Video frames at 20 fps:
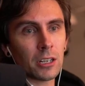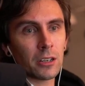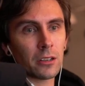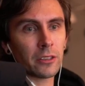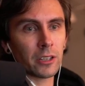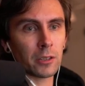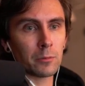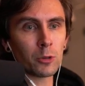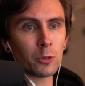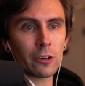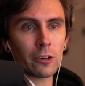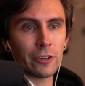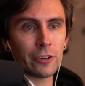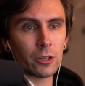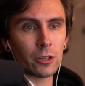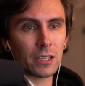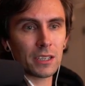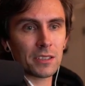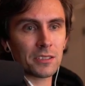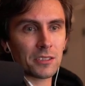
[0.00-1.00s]
They're more
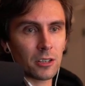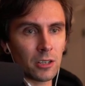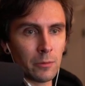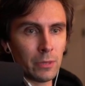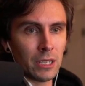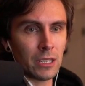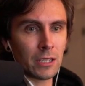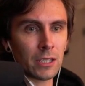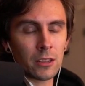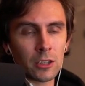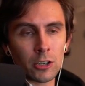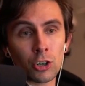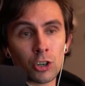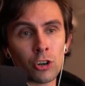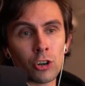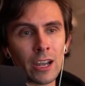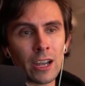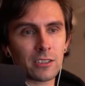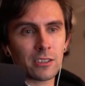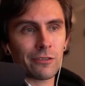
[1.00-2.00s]
focused on being in the
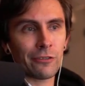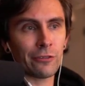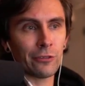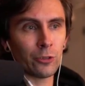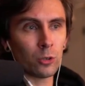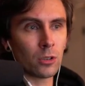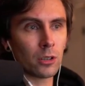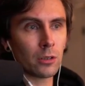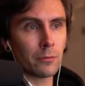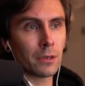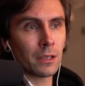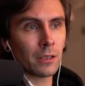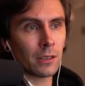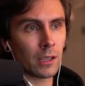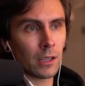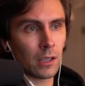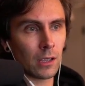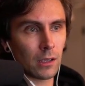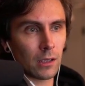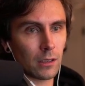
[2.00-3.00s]
correct form,
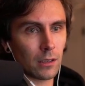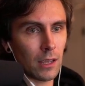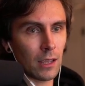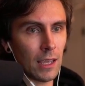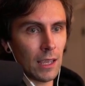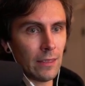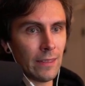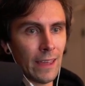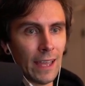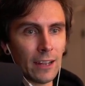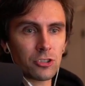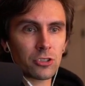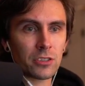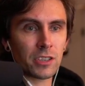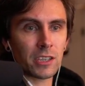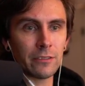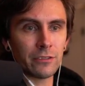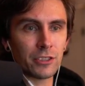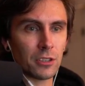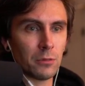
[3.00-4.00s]
and that just
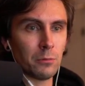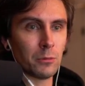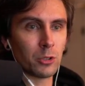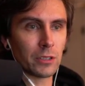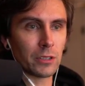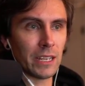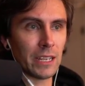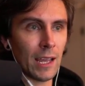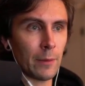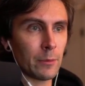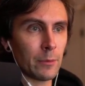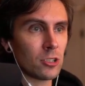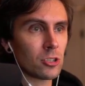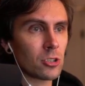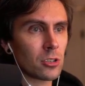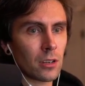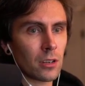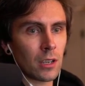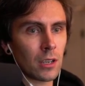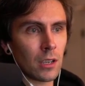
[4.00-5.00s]
gives you more damage.